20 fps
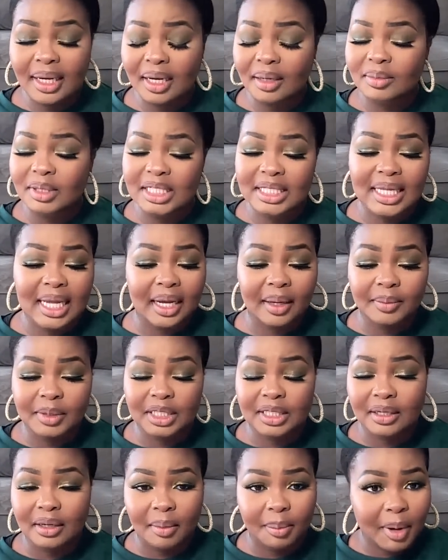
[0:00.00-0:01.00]
And I'm just like, I'm
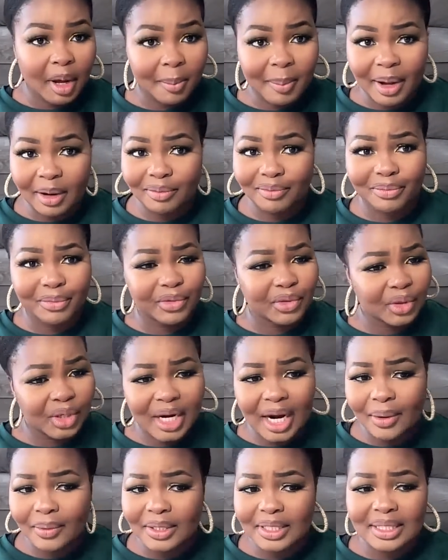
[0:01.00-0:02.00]
just going to pop up 3
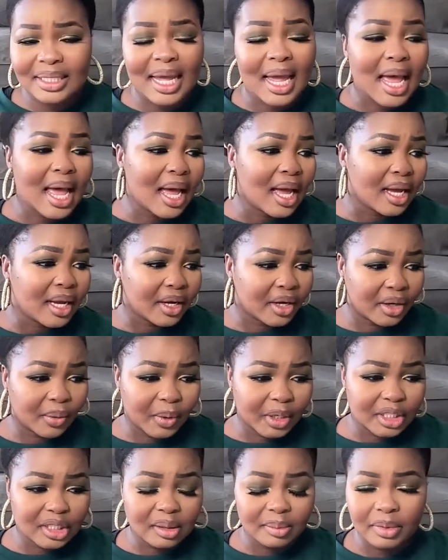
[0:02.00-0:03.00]
hours, gonna
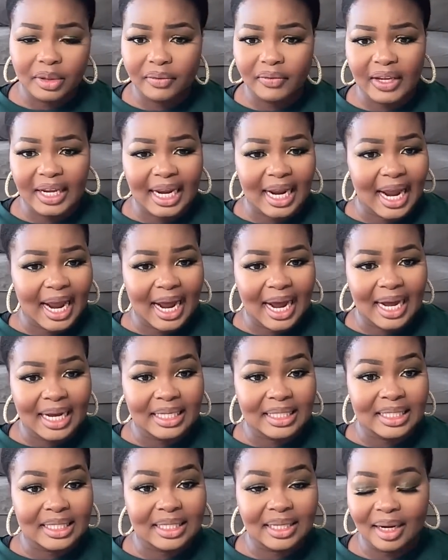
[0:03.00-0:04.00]
watch a movie
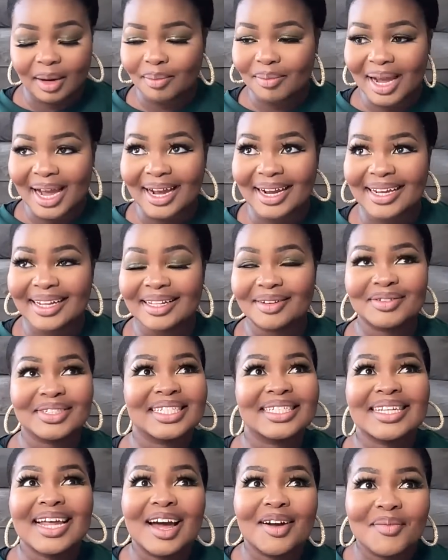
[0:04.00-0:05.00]
and come back. And there
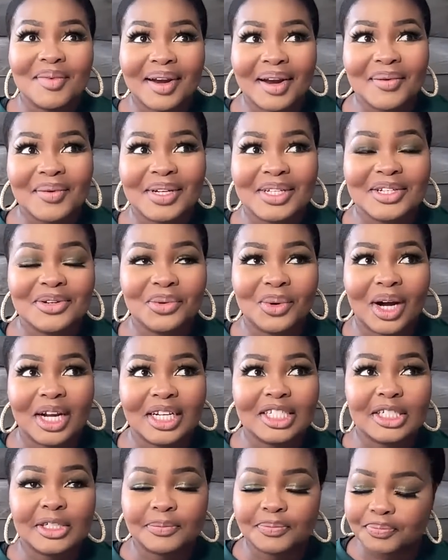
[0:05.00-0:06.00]
was a time when I went to
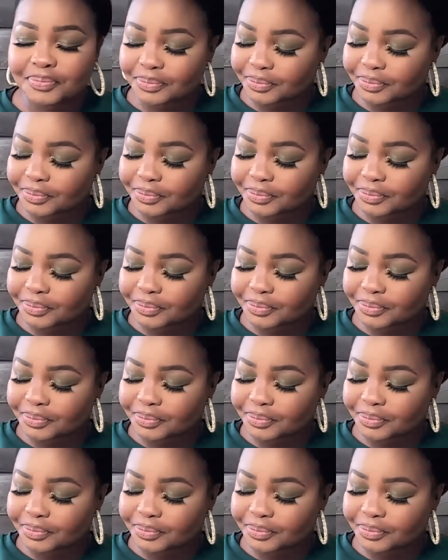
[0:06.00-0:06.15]
watch